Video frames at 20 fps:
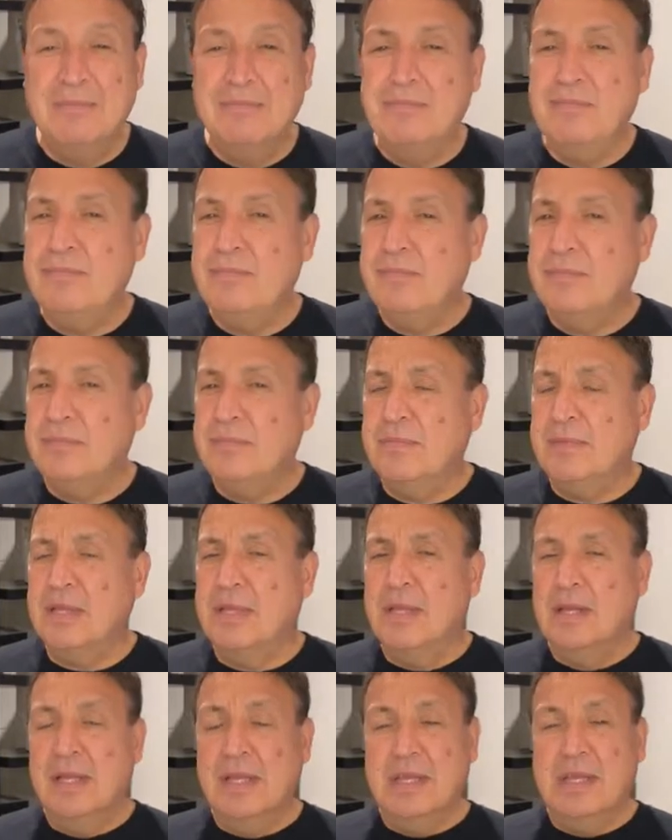Mm,
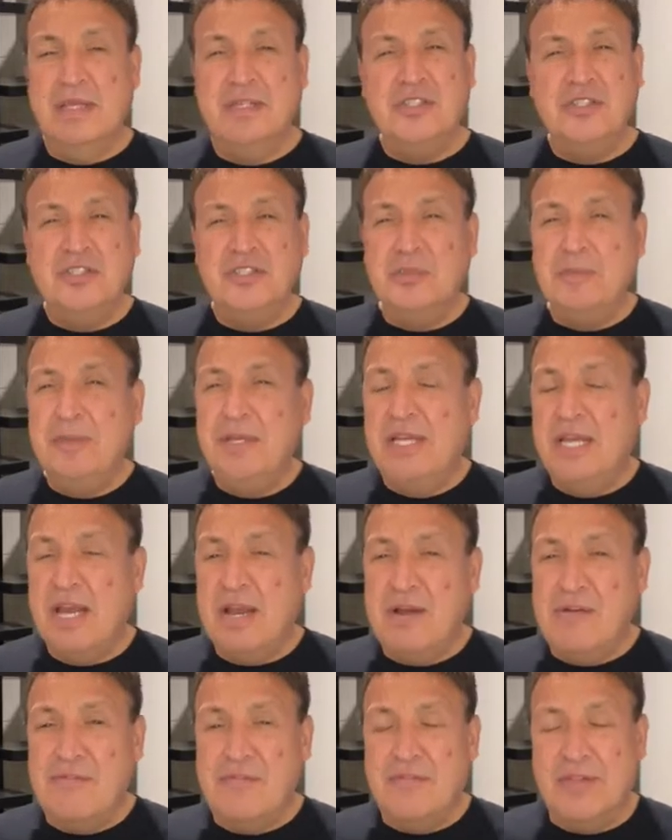listen to me
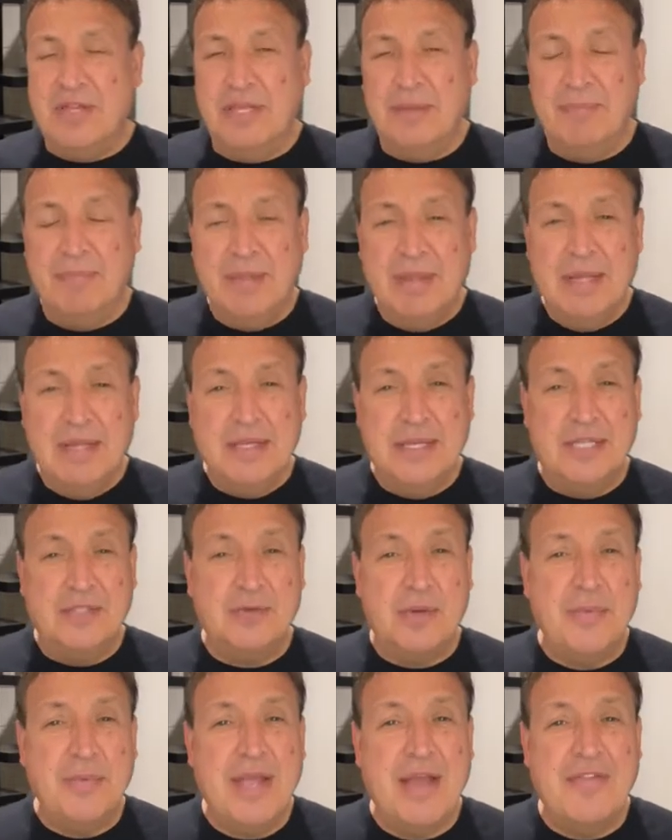carefully. That's
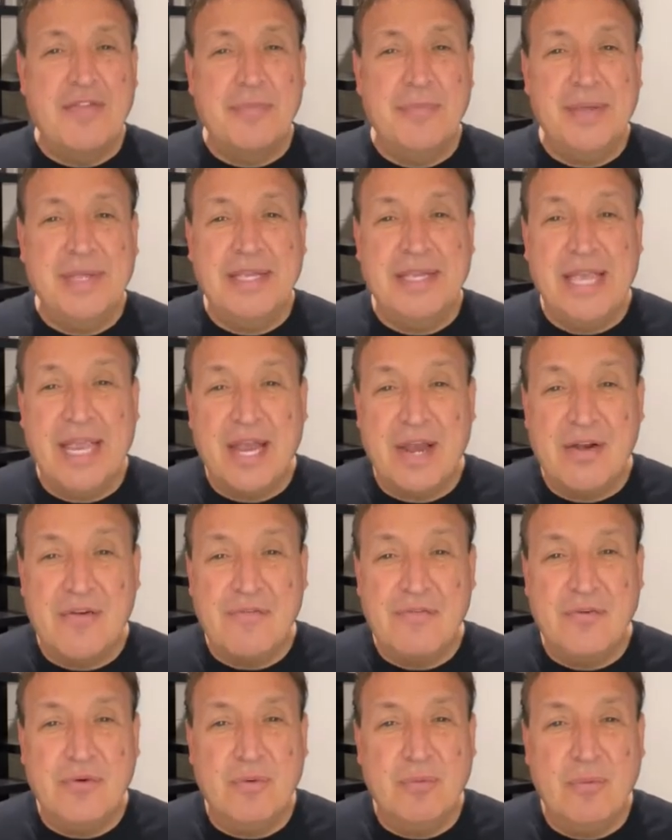why we have to be
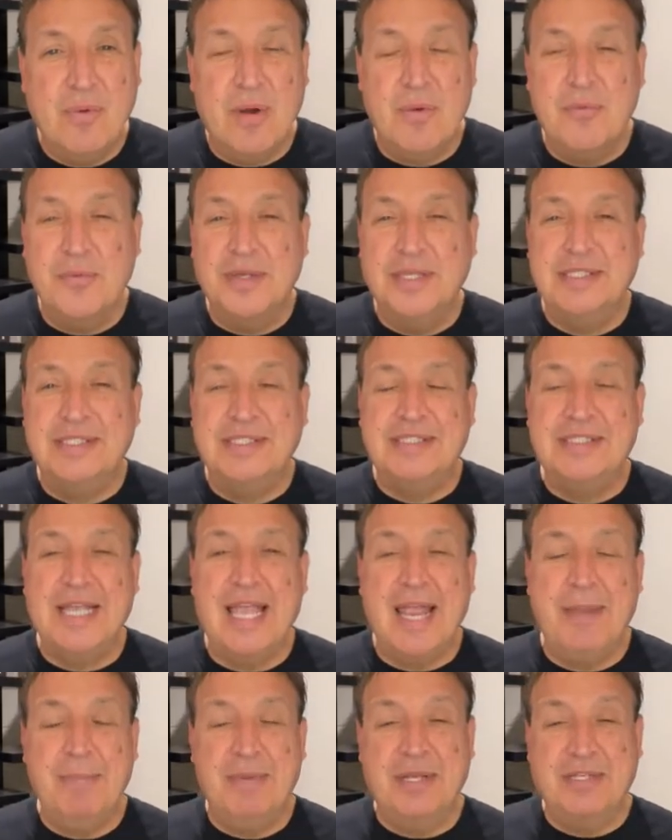careful what we
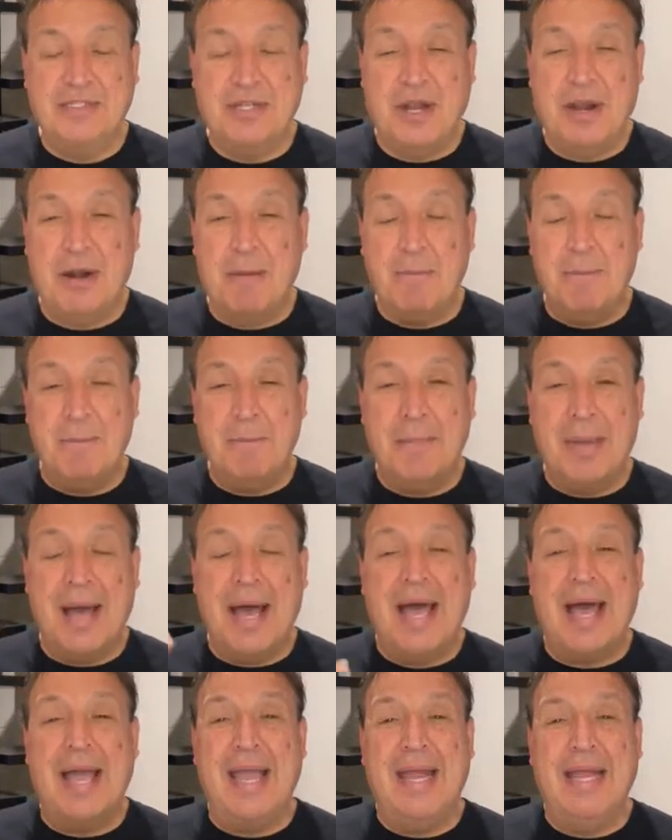say because our
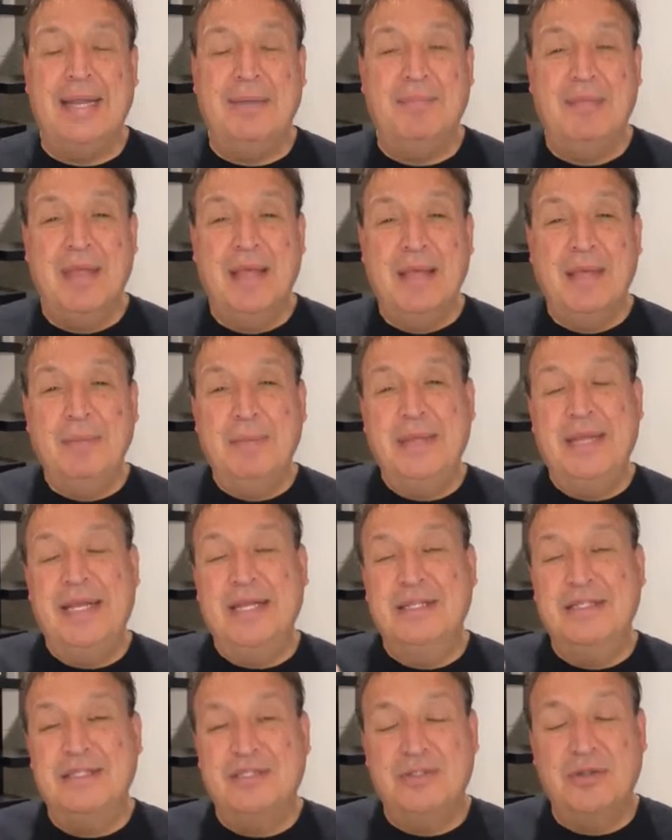mind
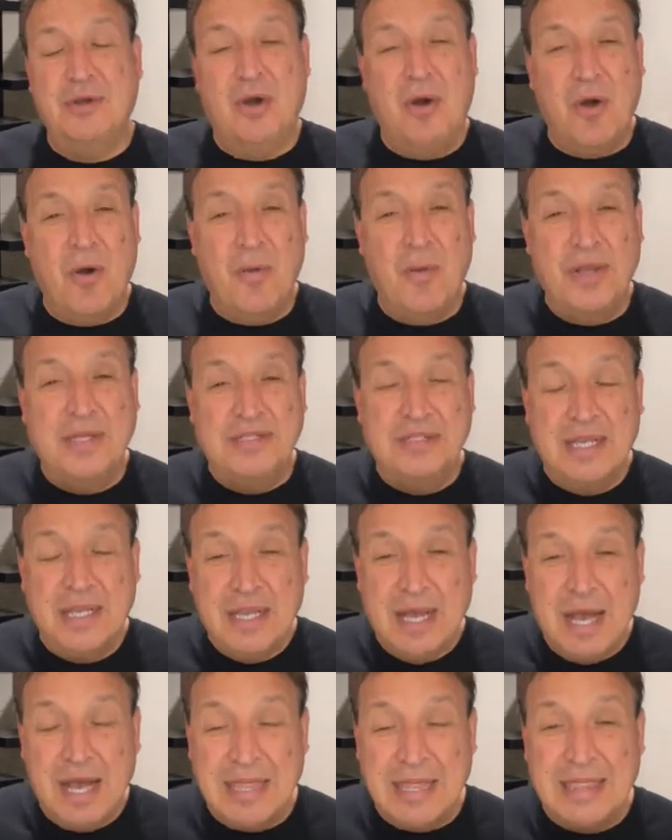begins to always
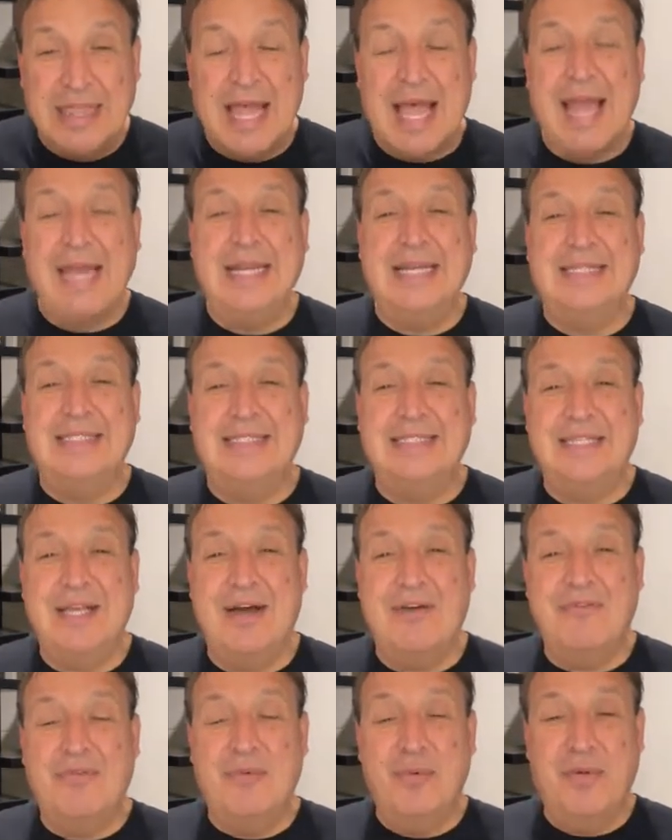align
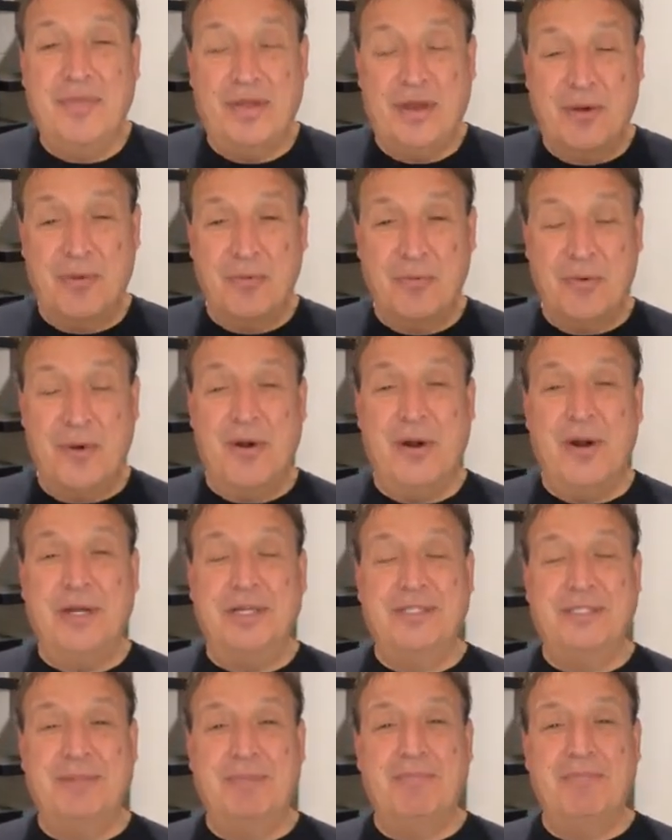itself with our
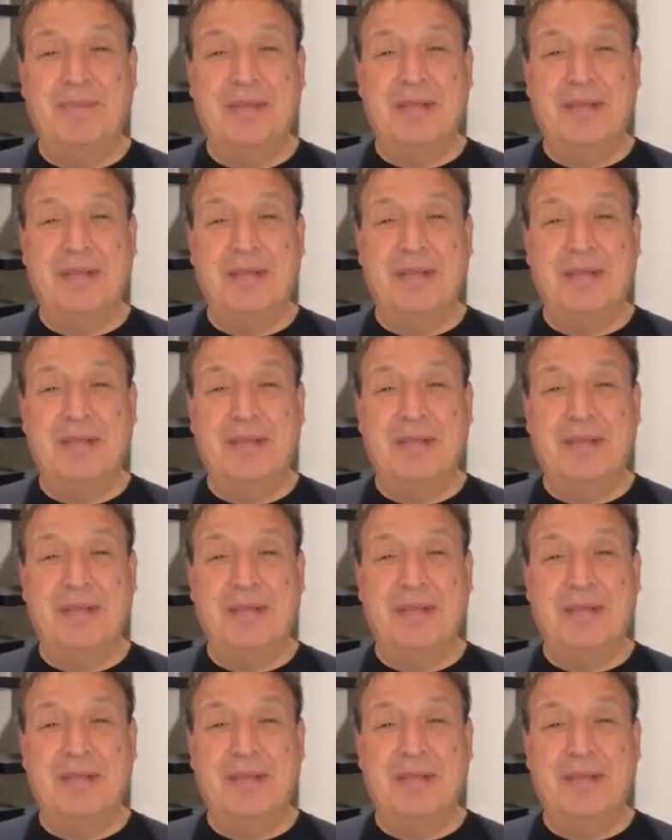words.